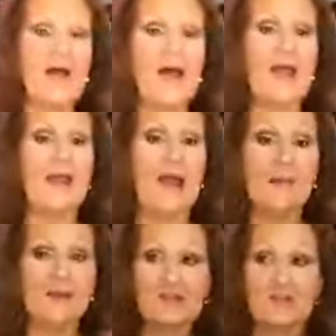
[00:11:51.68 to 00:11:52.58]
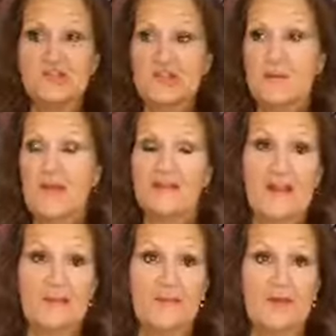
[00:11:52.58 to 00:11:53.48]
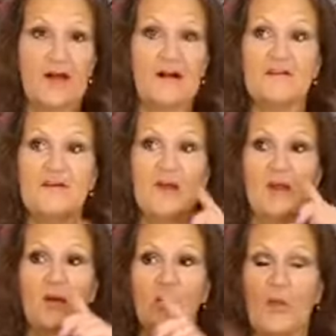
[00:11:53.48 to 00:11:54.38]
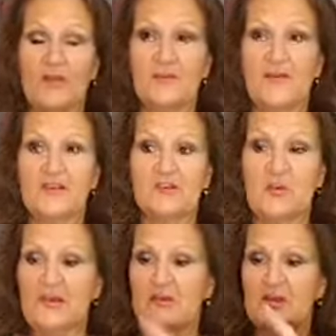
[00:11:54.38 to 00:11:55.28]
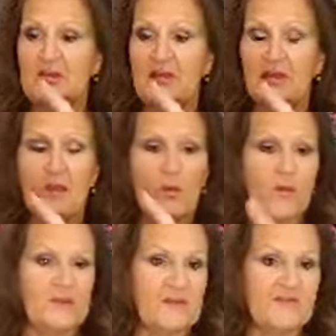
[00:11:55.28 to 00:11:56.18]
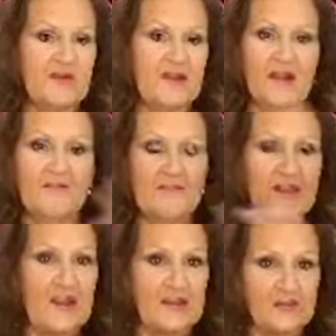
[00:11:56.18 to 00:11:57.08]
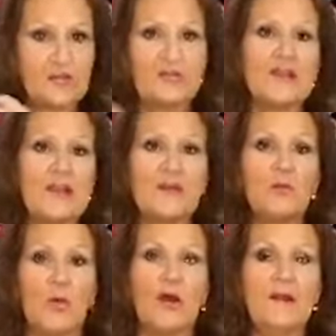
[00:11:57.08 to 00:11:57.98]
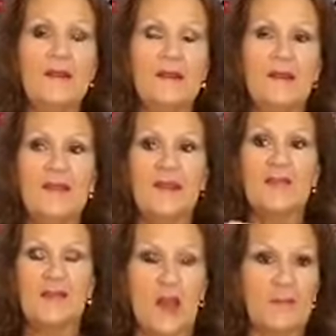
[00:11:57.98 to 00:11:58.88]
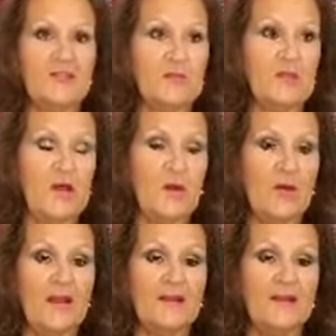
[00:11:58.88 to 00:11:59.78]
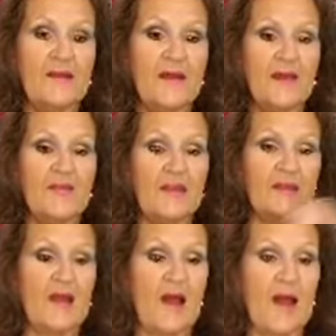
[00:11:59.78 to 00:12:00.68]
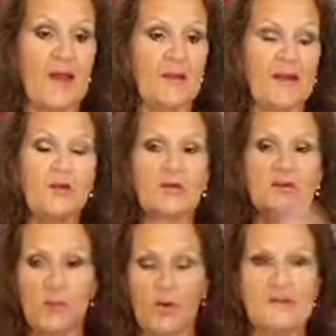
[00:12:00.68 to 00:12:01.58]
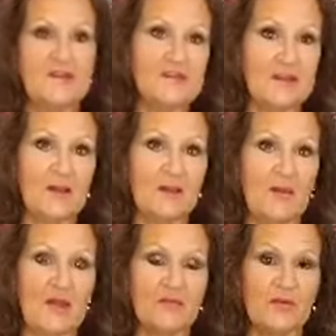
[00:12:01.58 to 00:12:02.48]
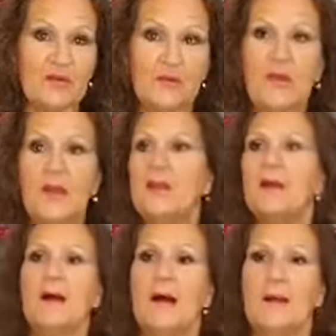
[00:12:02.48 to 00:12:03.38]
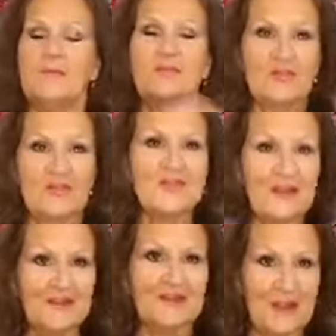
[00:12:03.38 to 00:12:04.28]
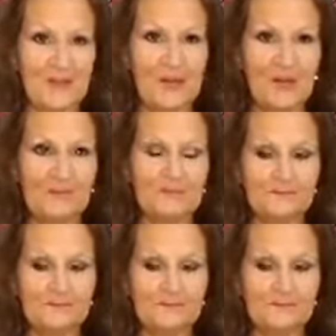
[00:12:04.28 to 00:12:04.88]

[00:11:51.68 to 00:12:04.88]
and I'm going to share my example of what's my situation, what's my financial related one in the comments below. And then I, and I'll go into more detail on mine for you. Uh, just as an example,